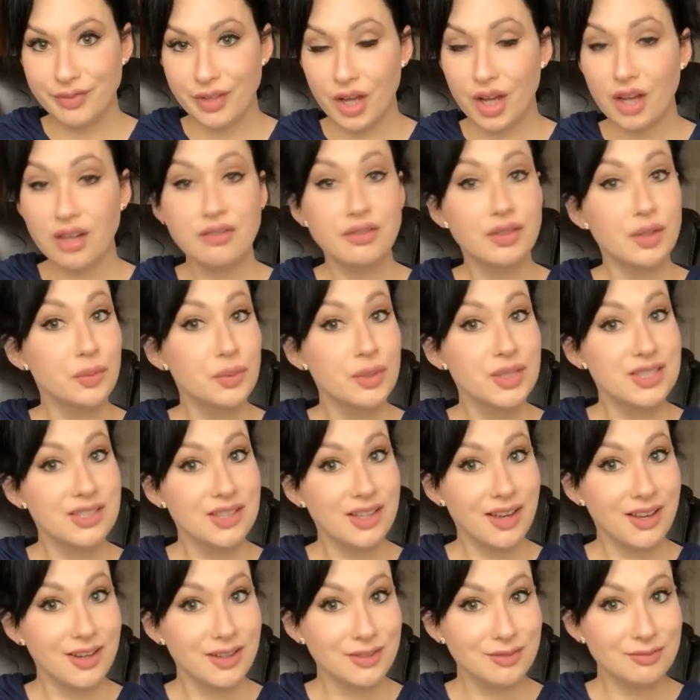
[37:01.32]
of
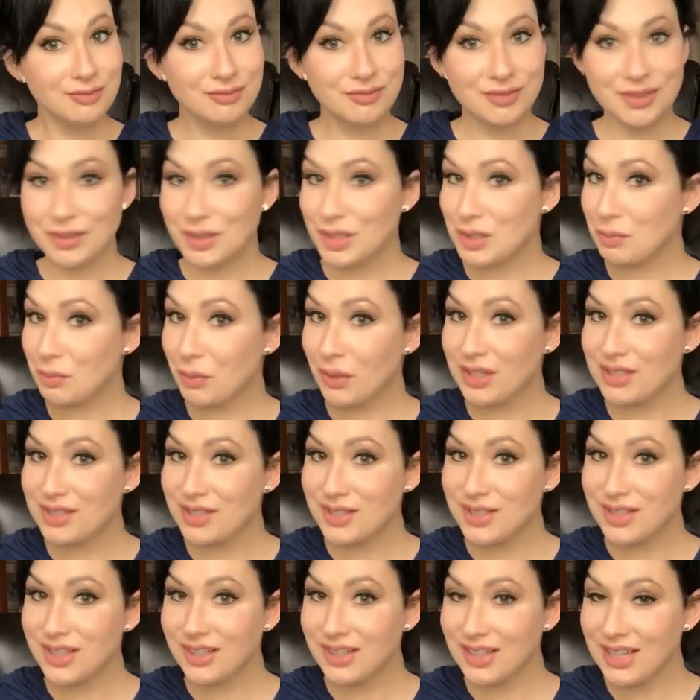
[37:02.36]
Louisiana, which brings
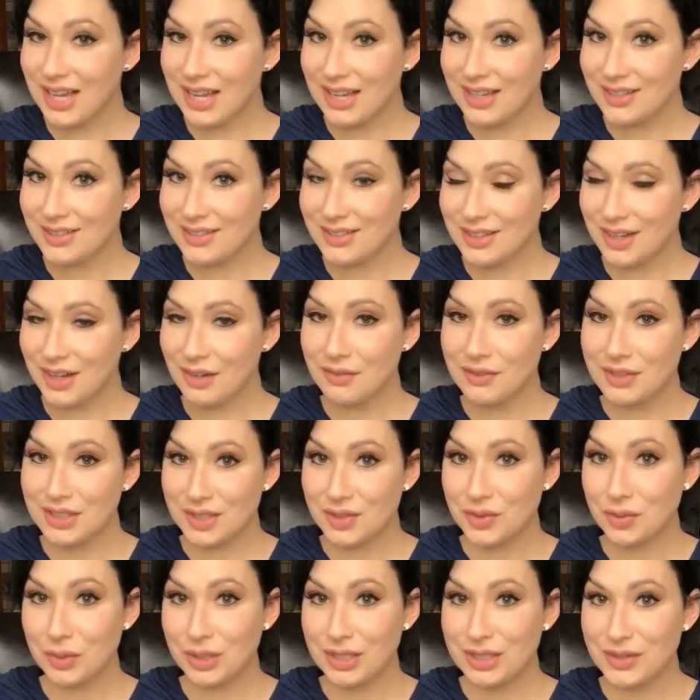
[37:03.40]
us to the end of
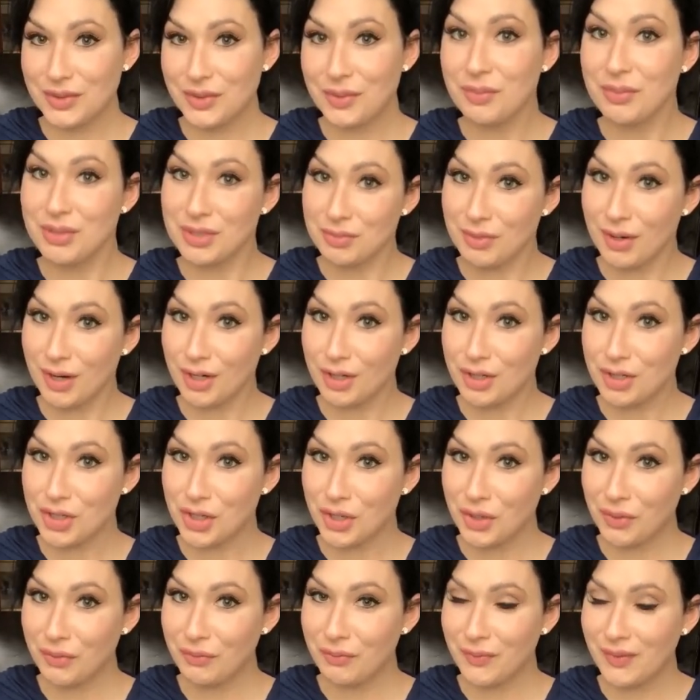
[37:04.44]
this week's Miss Myra
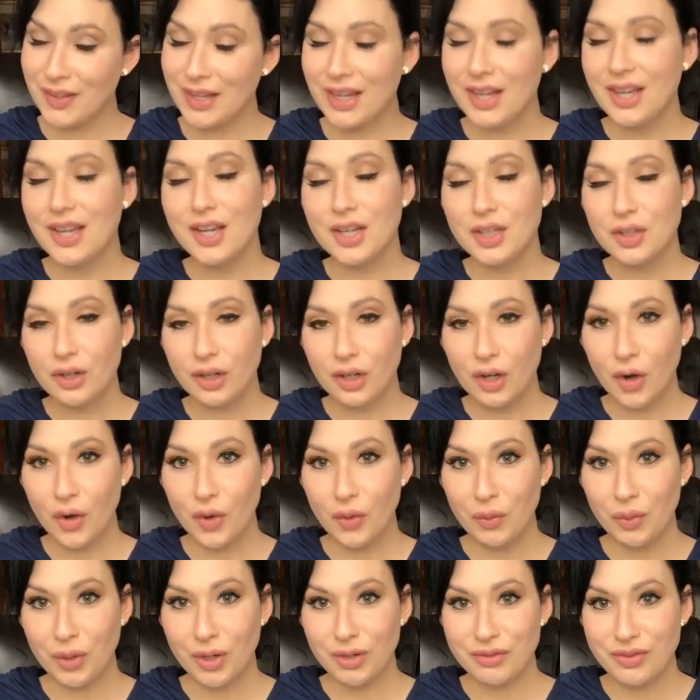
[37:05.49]
Show. Your
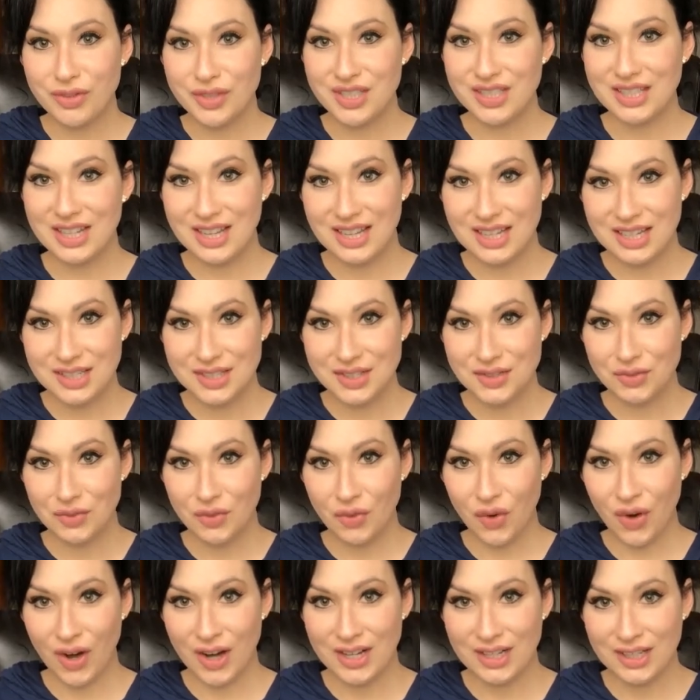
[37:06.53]
code word for today is
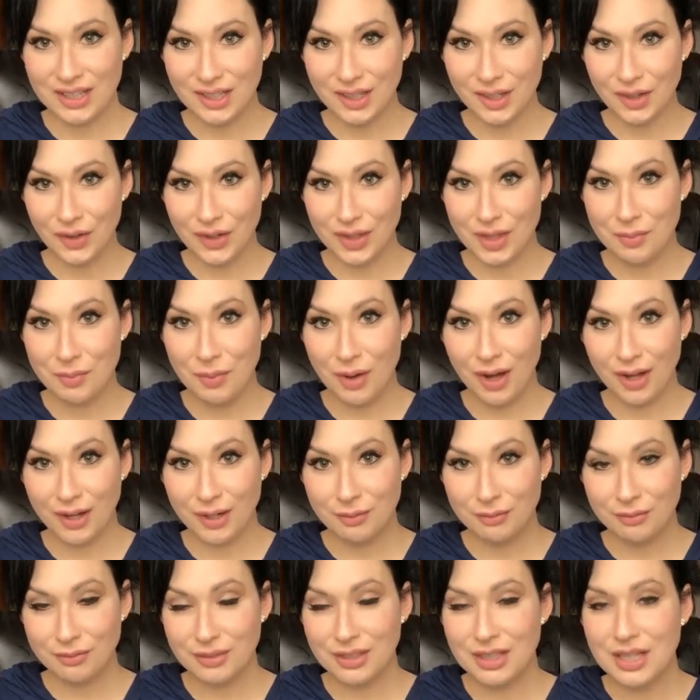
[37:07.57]
right here at the
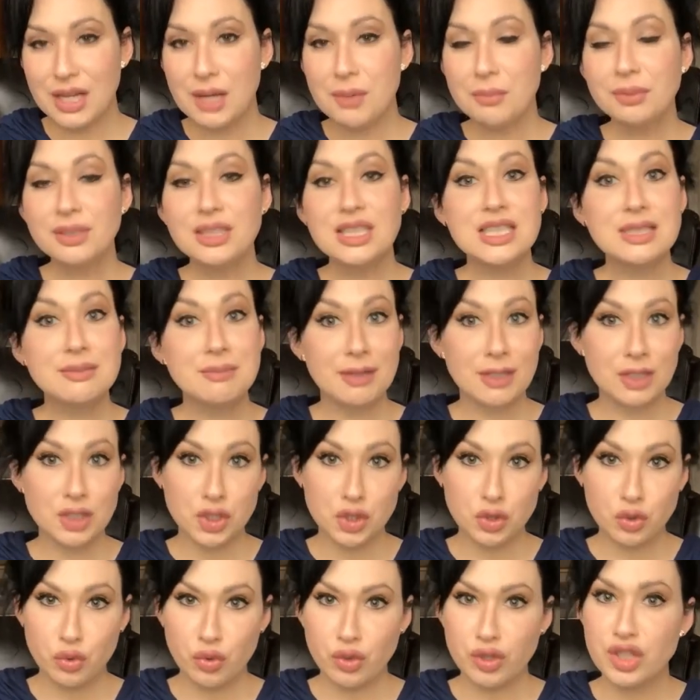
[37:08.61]
bottom. Please make
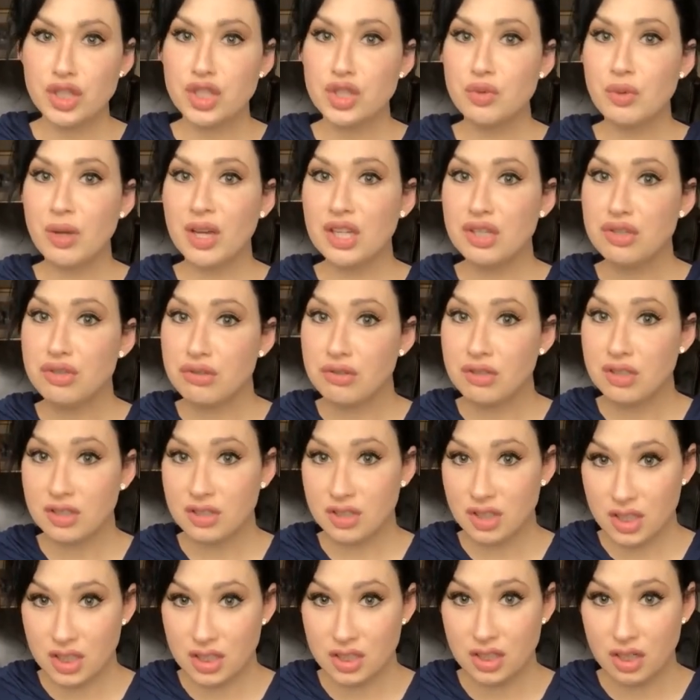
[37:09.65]
sure that you enter
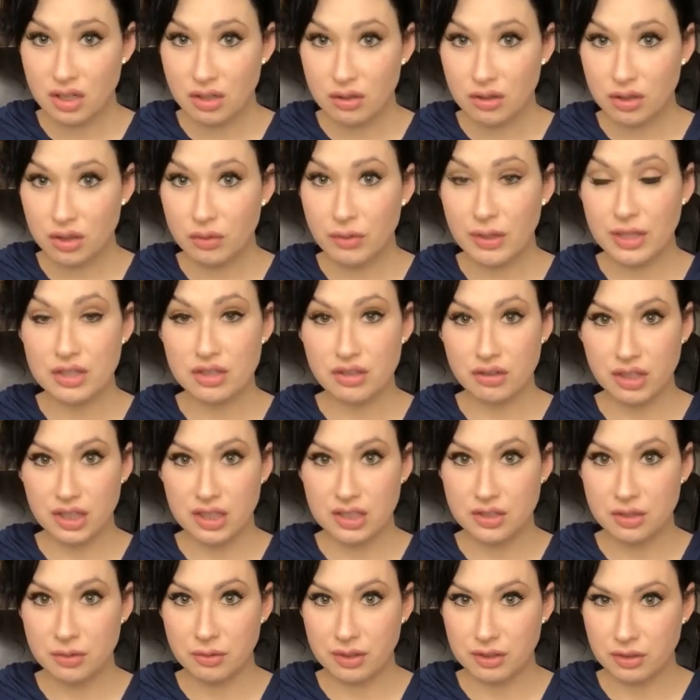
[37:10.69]
into this code. You enter
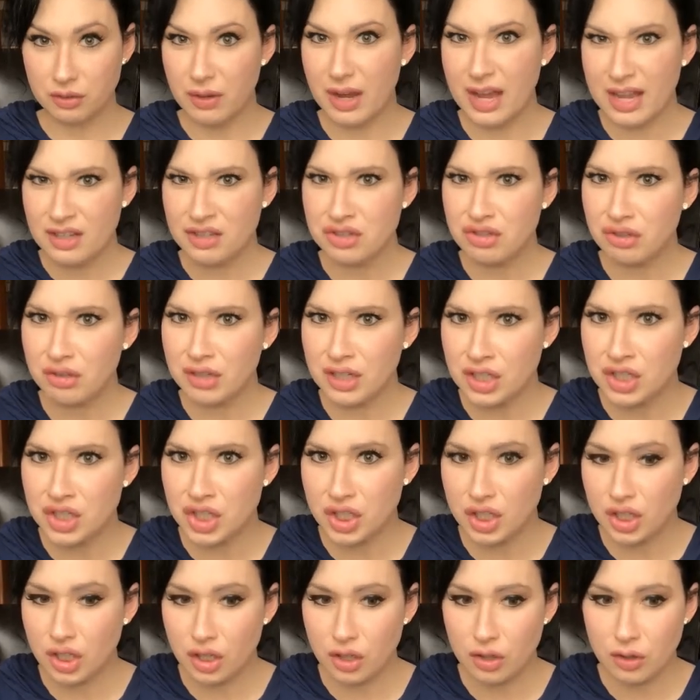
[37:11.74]
into it. You enter into
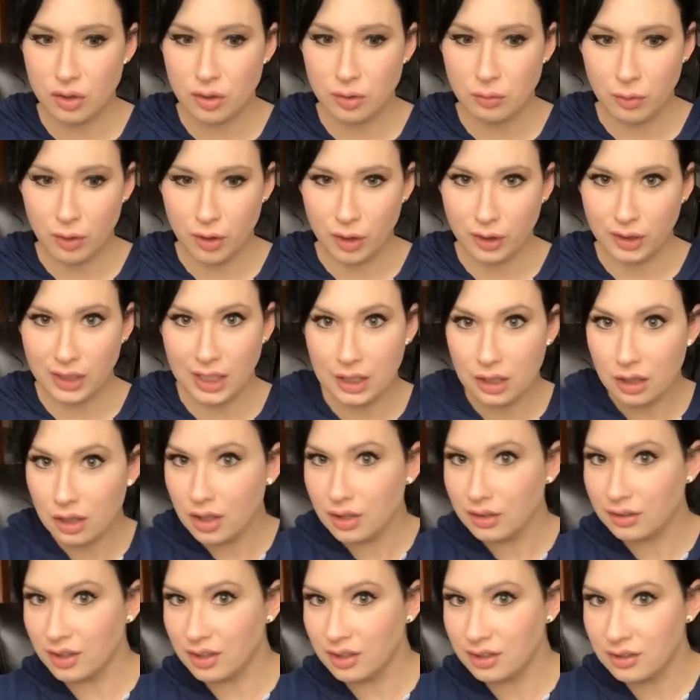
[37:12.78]
the code word, like
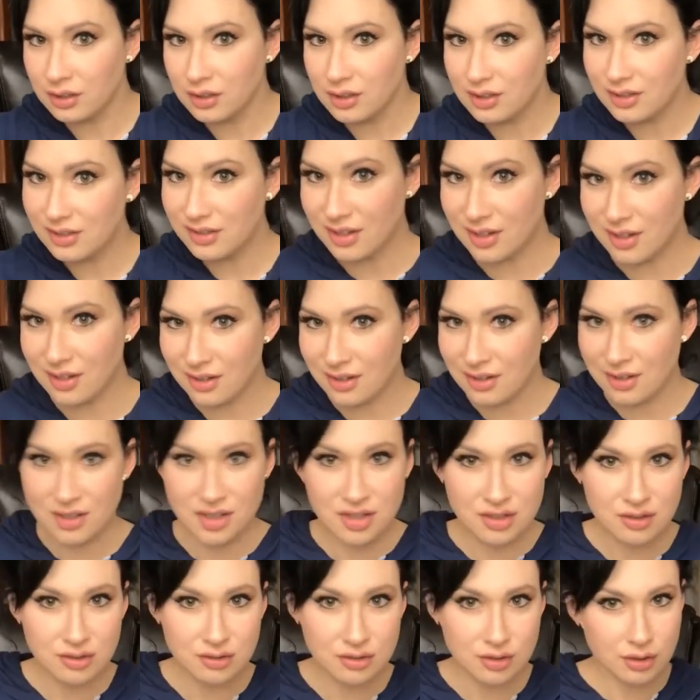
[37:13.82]
dun,
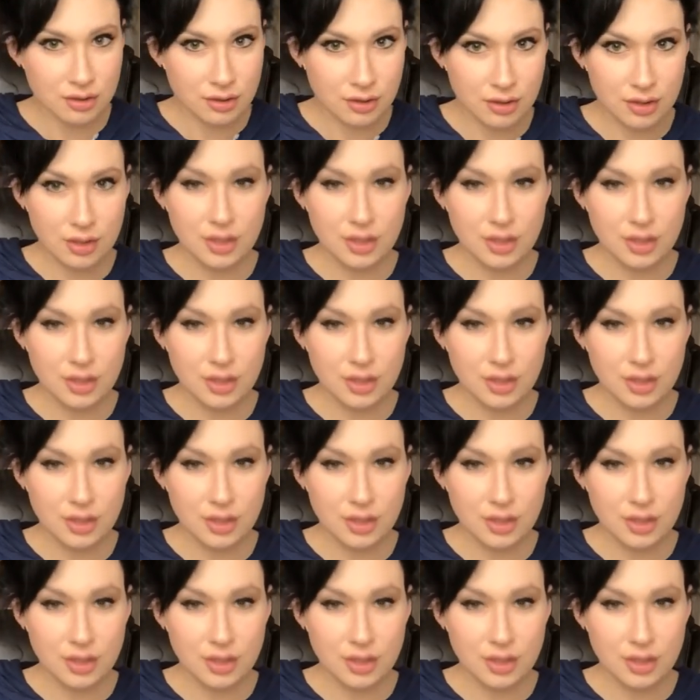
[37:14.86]
dun, dun.